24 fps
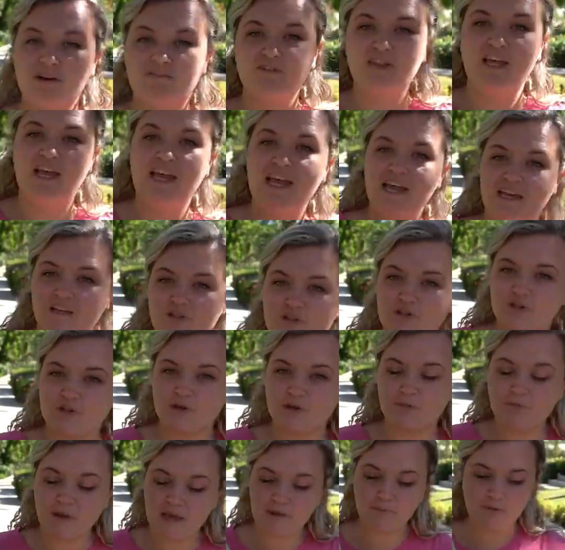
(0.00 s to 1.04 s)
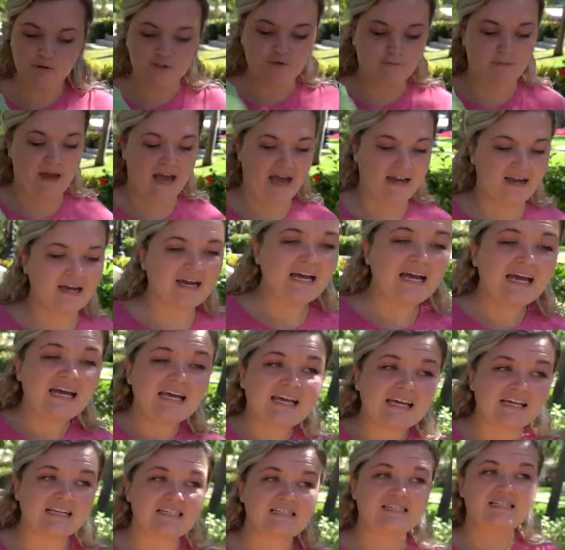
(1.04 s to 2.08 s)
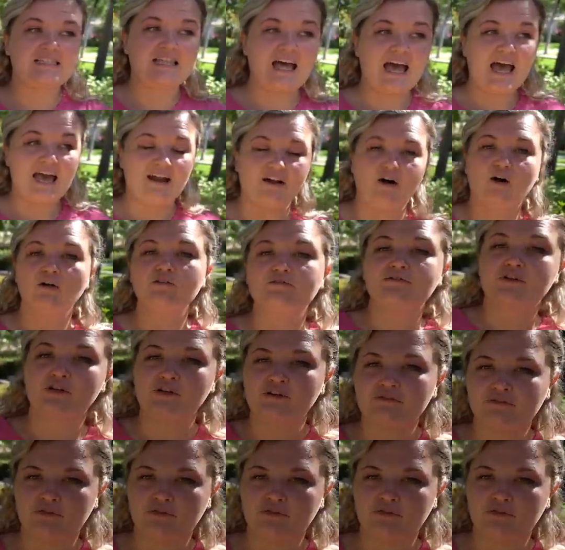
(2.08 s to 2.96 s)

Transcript: whenever they hand you your papers back is that all of your